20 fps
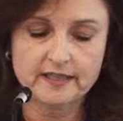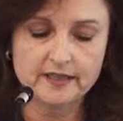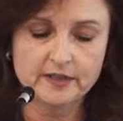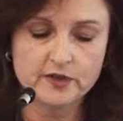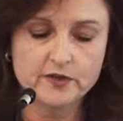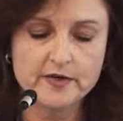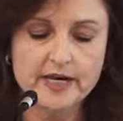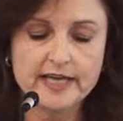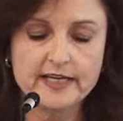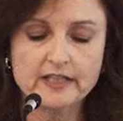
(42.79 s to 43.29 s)

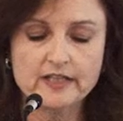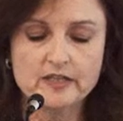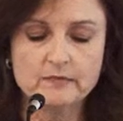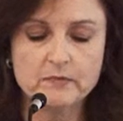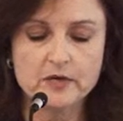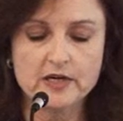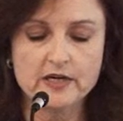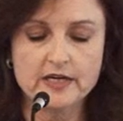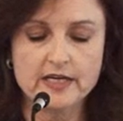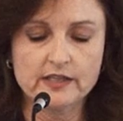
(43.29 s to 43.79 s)
created the
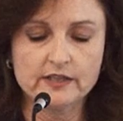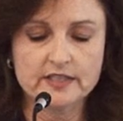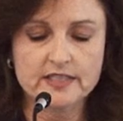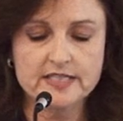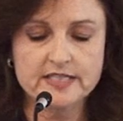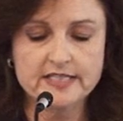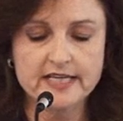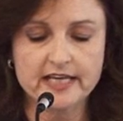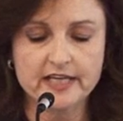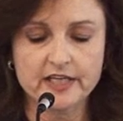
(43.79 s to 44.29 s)
Mary Ellen
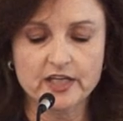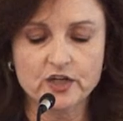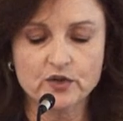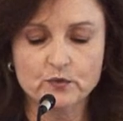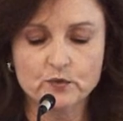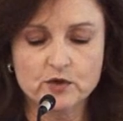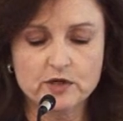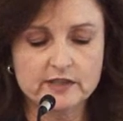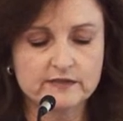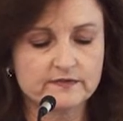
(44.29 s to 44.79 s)
Stanek
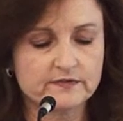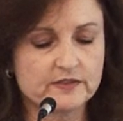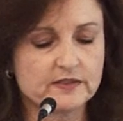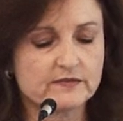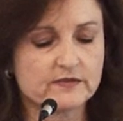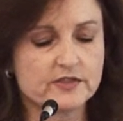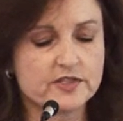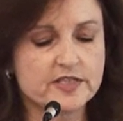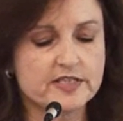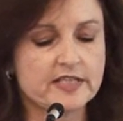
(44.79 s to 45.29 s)
Award for
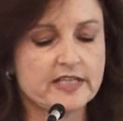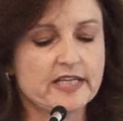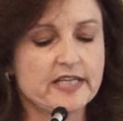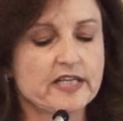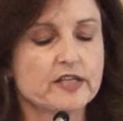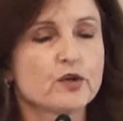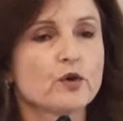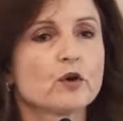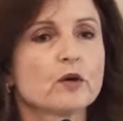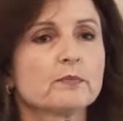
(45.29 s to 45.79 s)
Diversity
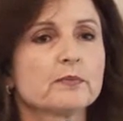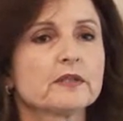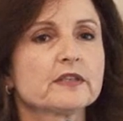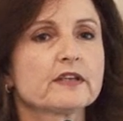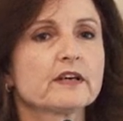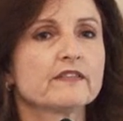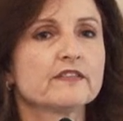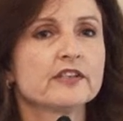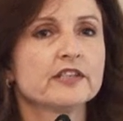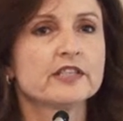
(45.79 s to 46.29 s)
in Corporate
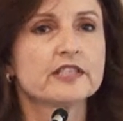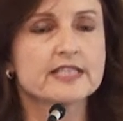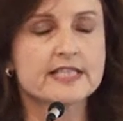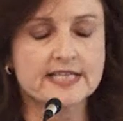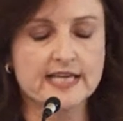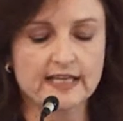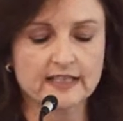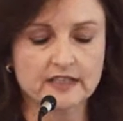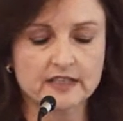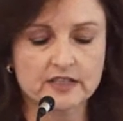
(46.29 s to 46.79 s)
Governance
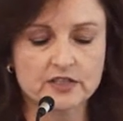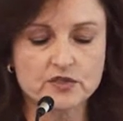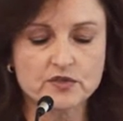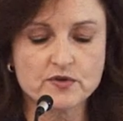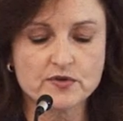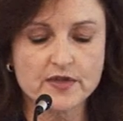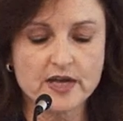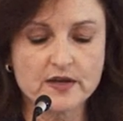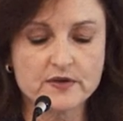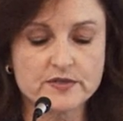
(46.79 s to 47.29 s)
at the
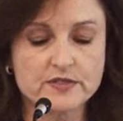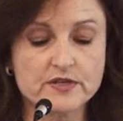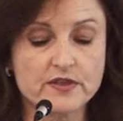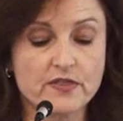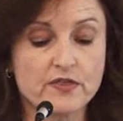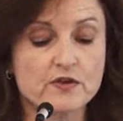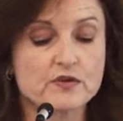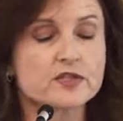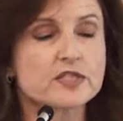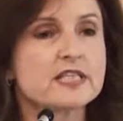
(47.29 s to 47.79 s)

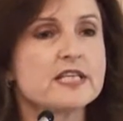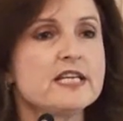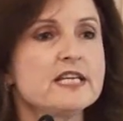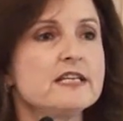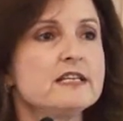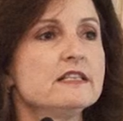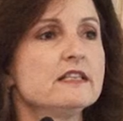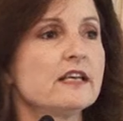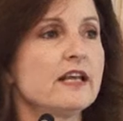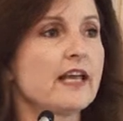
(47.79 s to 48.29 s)

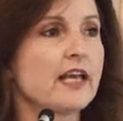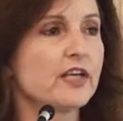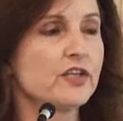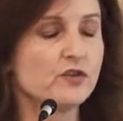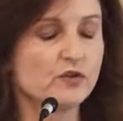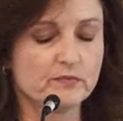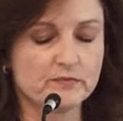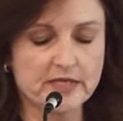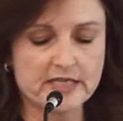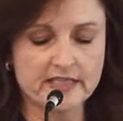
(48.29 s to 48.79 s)
2013
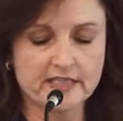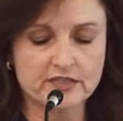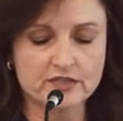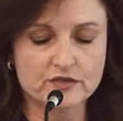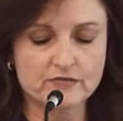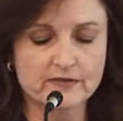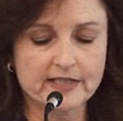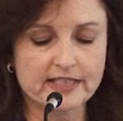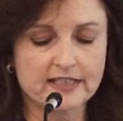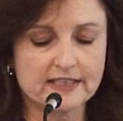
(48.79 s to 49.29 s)
annual meeting
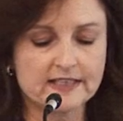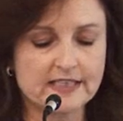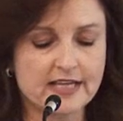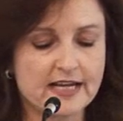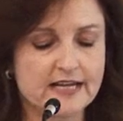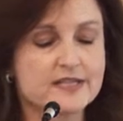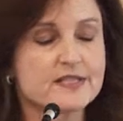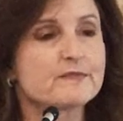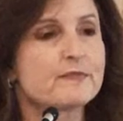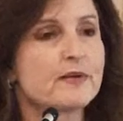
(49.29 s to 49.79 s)
to
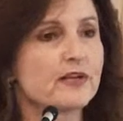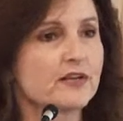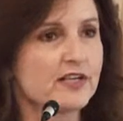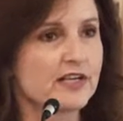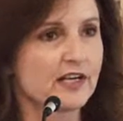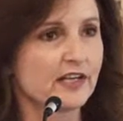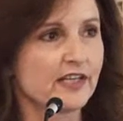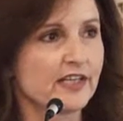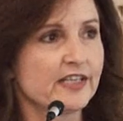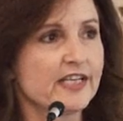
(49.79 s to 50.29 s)
recognize Mary
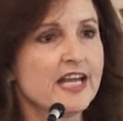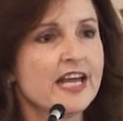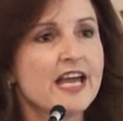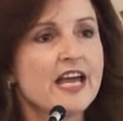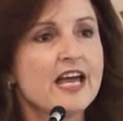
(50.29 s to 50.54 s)
Ellen